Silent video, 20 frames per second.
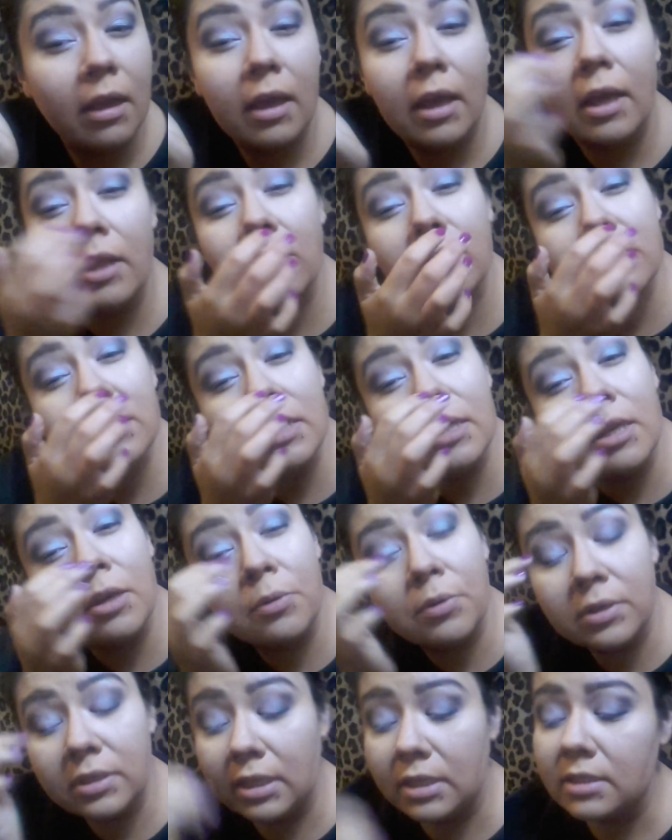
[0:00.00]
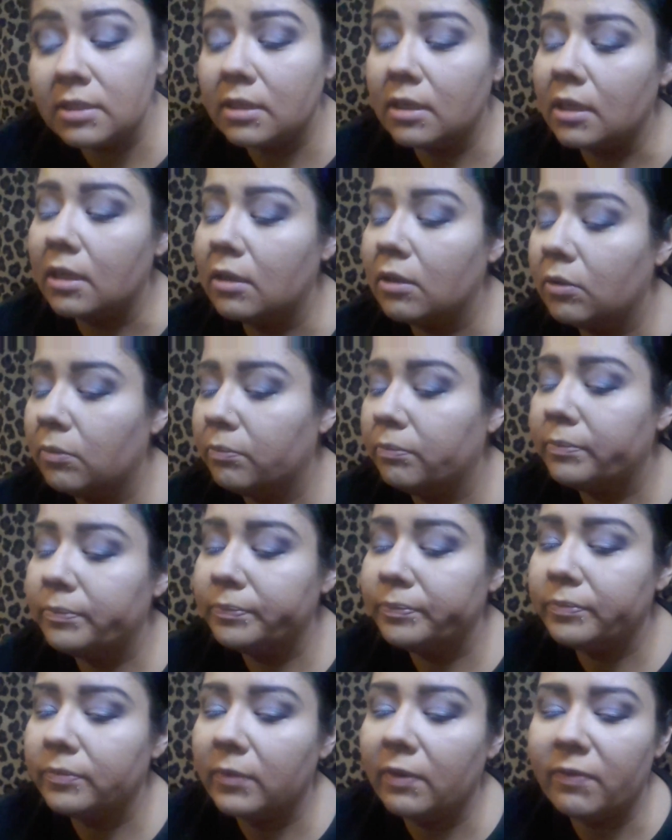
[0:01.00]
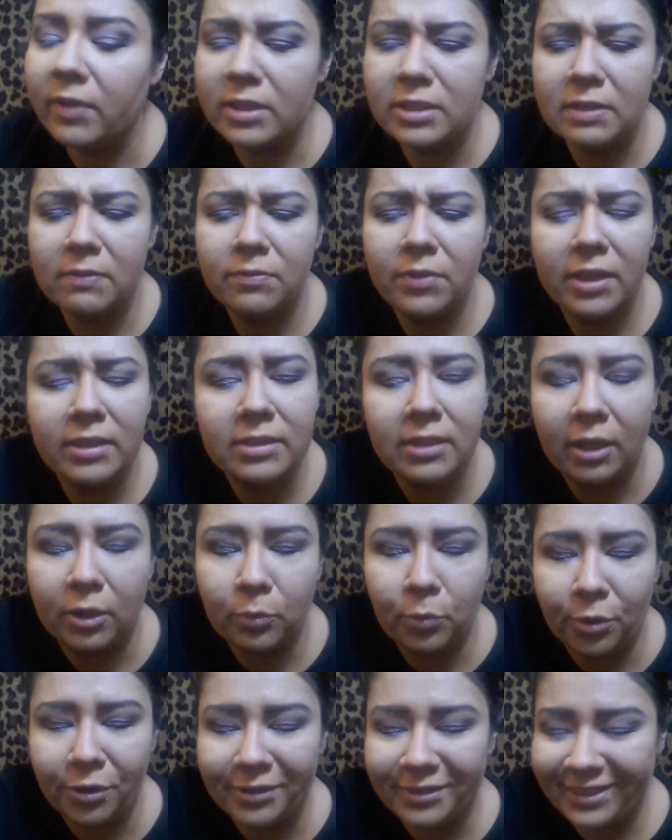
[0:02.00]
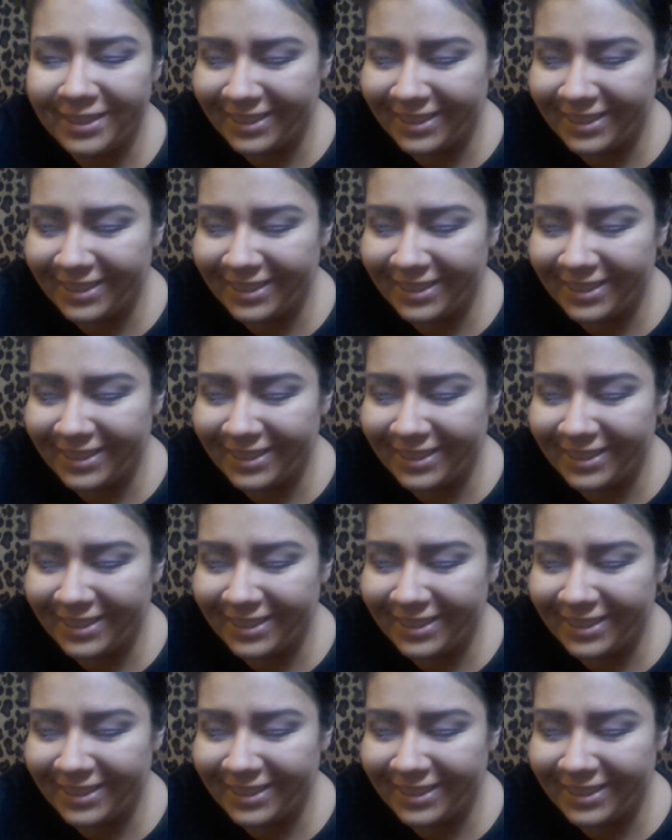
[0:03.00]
It looks like iridescent-y. If that's not a word.